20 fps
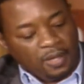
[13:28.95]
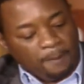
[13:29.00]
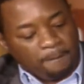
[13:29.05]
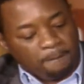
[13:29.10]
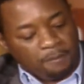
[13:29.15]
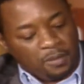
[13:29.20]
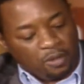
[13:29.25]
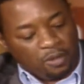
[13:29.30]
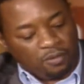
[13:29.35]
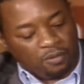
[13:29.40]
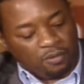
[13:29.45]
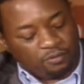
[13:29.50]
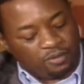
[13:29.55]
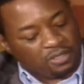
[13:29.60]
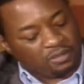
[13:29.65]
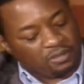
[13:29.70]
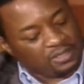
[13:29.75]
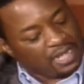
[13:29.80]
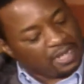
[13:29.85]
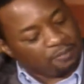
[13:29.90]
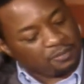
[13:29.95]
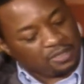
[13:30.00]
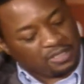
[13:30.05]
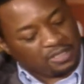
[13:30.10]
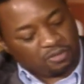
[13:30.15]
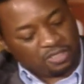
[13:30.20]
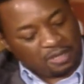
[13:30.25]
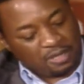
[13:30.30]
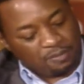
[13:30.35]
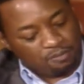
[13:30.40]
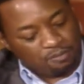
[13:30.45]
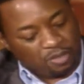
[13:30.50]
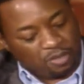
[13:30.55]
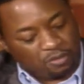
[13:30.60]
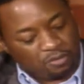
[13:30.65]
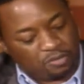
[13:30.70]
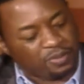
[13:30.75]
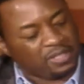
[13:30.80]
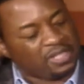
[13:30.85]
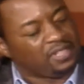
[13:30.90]
mo- well, not, I'm not going to say
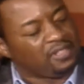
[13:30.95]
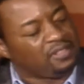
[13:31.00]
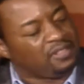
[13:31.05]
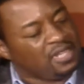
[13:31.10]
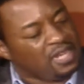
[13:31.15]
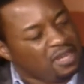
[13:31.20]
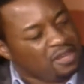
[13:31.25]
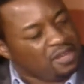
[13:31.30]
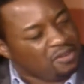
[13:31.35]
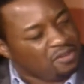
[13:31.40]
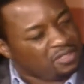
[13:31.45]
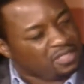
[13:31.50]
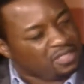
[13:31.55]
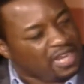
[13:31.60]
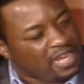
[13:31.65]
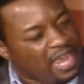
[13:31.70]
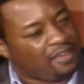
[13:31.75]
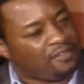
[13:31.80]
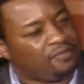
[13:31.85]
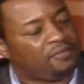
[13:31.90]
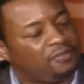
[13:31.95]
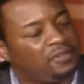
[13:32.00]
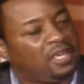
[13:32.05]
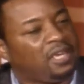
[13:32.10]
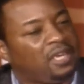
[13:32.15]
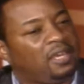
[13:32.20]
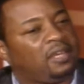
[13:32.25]
most, but leaders have,